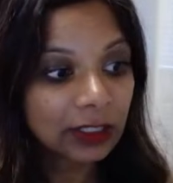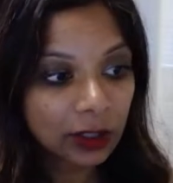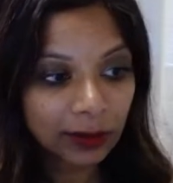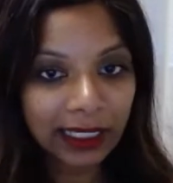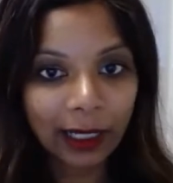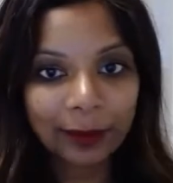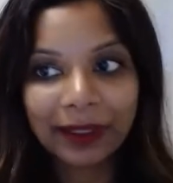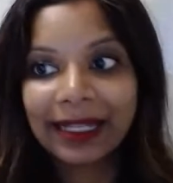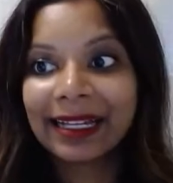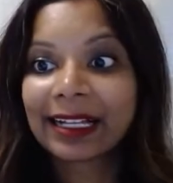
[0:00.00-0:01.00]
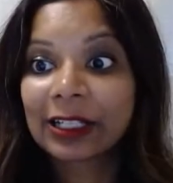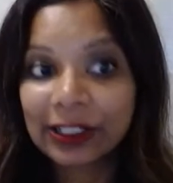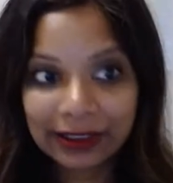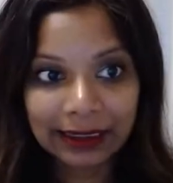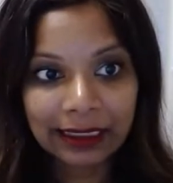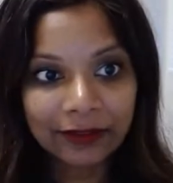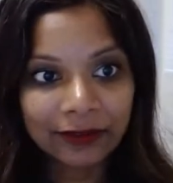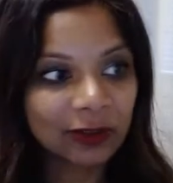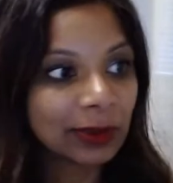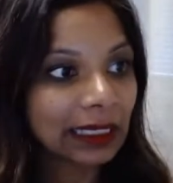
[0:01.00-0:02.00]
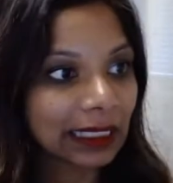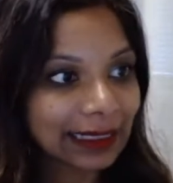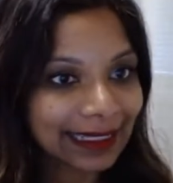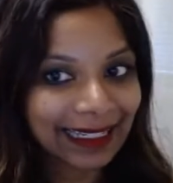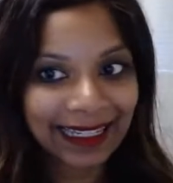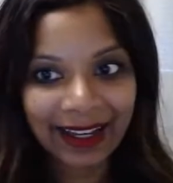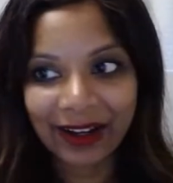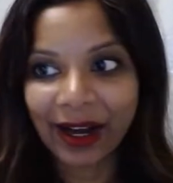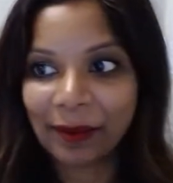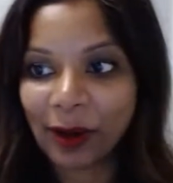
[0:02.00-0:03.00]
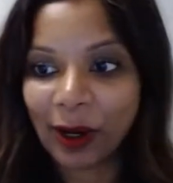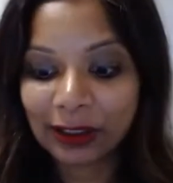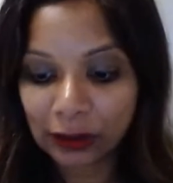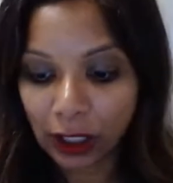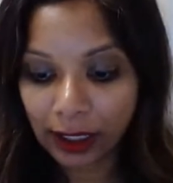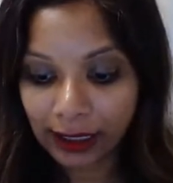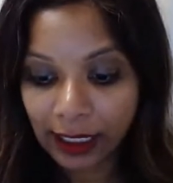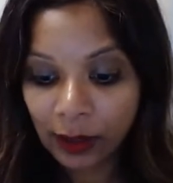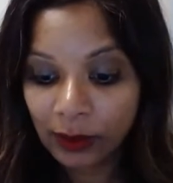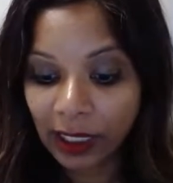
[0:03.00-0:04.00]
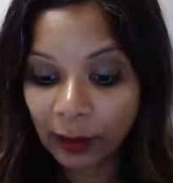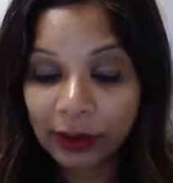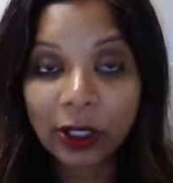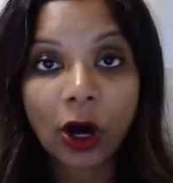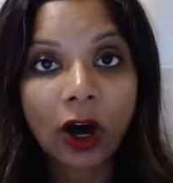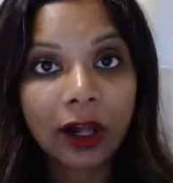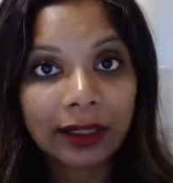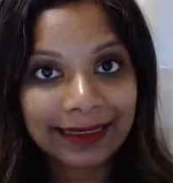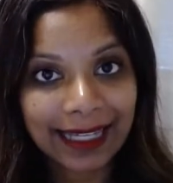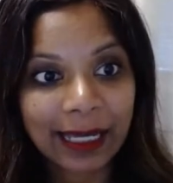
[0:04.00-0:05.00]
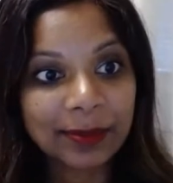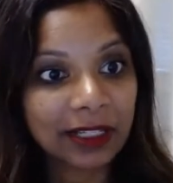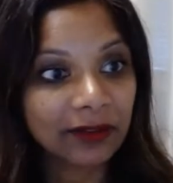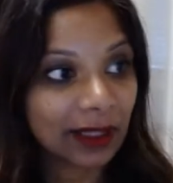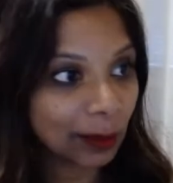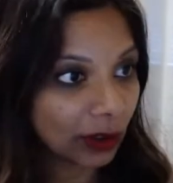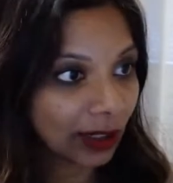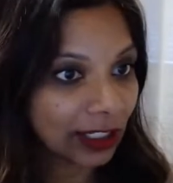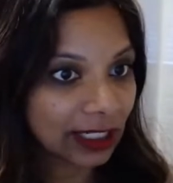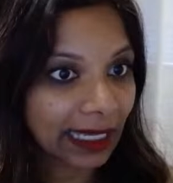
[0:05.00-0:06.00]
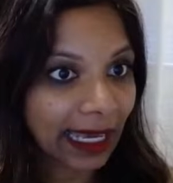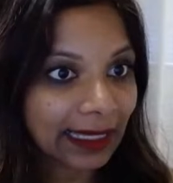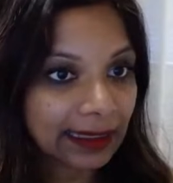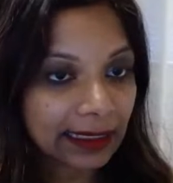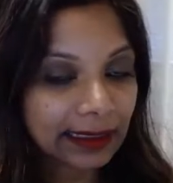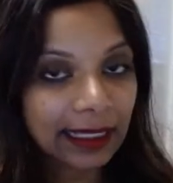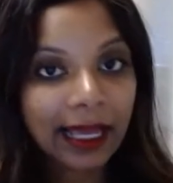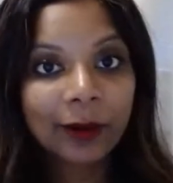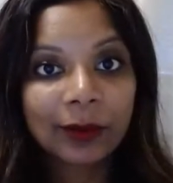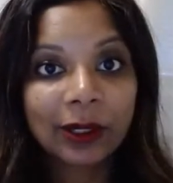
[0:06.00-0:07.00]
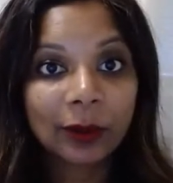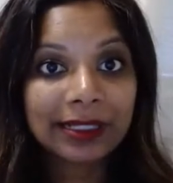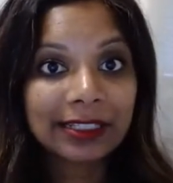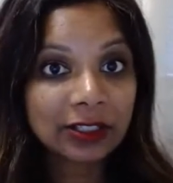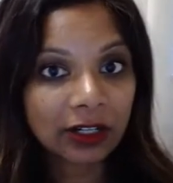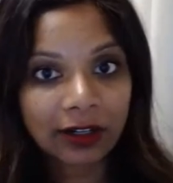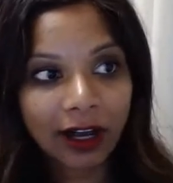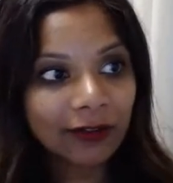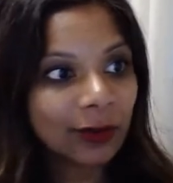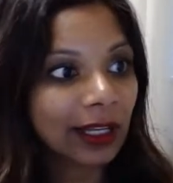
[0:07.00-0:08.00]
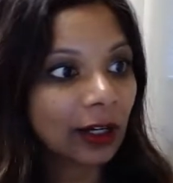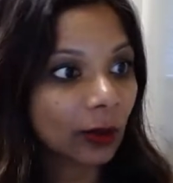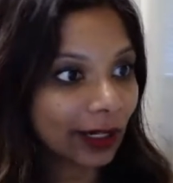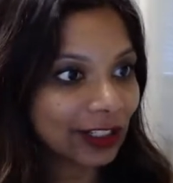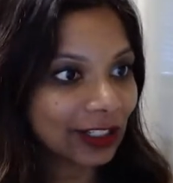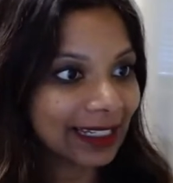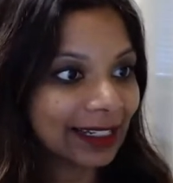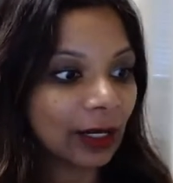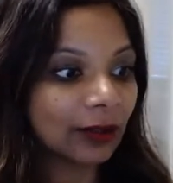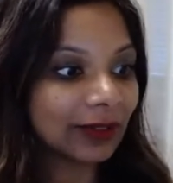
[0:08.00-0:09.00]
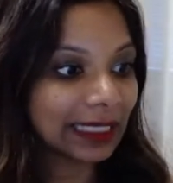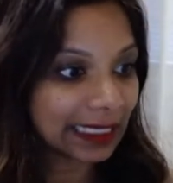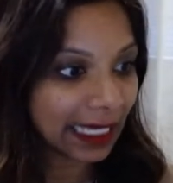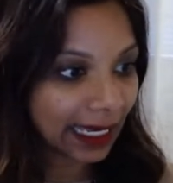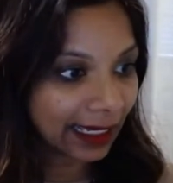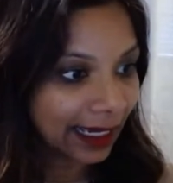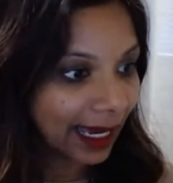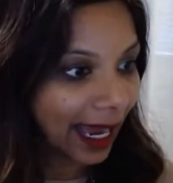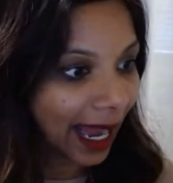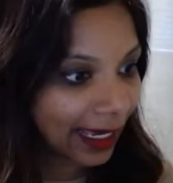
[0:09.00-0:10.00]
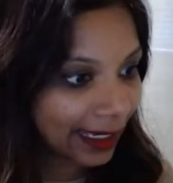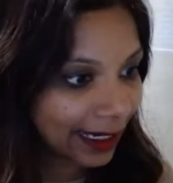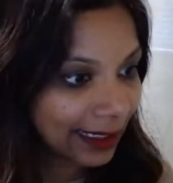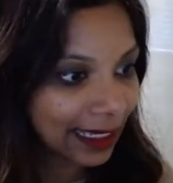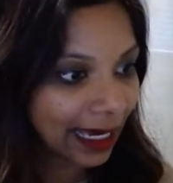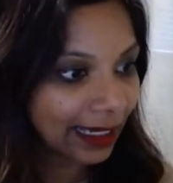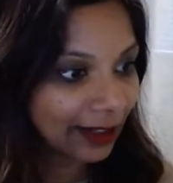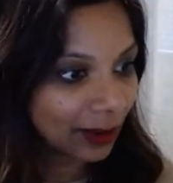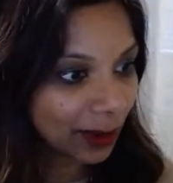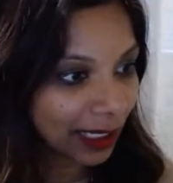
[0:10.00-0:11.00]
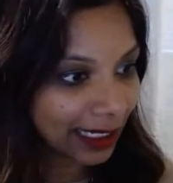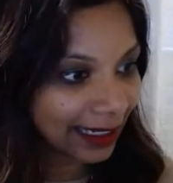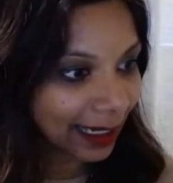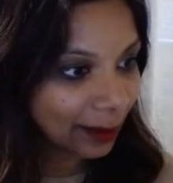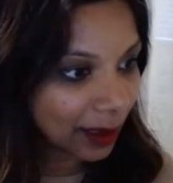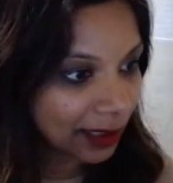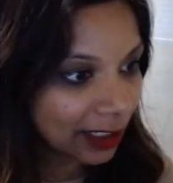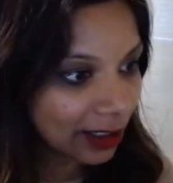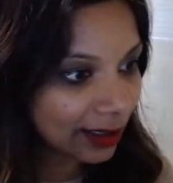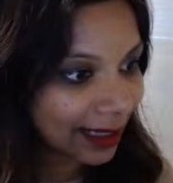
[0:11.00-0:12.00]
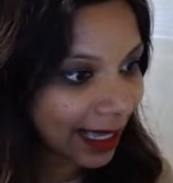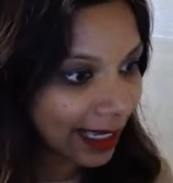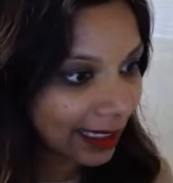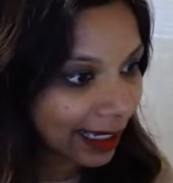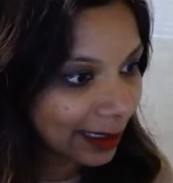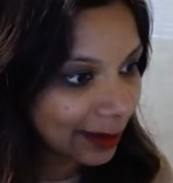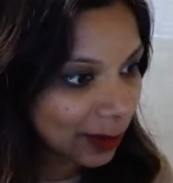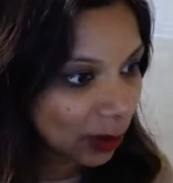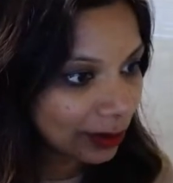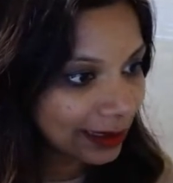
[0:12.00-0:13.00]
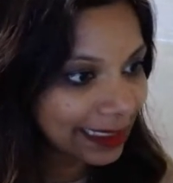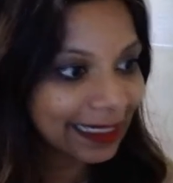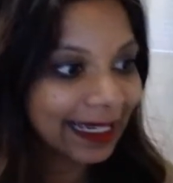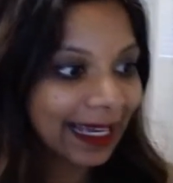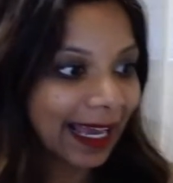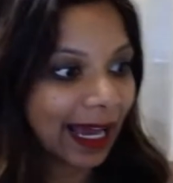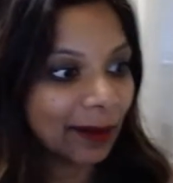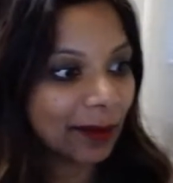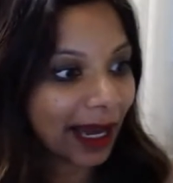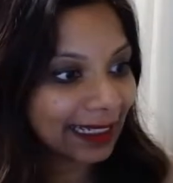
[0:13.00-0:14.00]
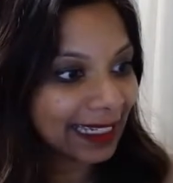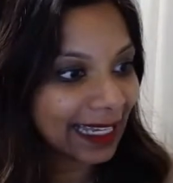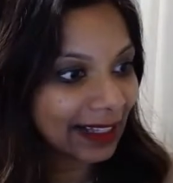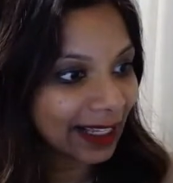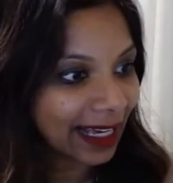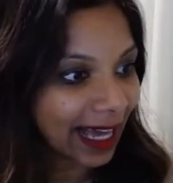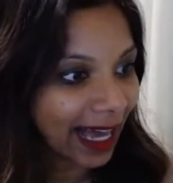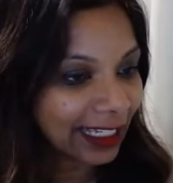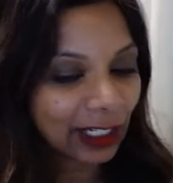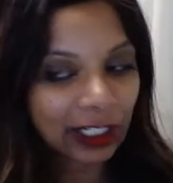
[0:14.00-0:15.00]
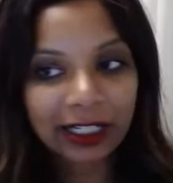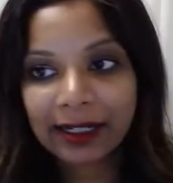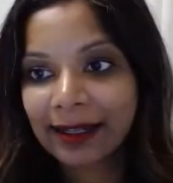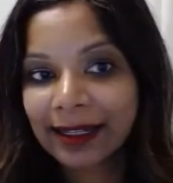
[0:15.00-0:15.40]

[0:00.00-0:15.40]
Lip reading: So we help clearly, if you've been listening all along, we help with all types of immigration cases. We always start off with our question of the day. Hi, guys. Hi, everybody. Hi, baby girl. Hi, I am Goldie. Hi, Nayla. Hi, Kirk.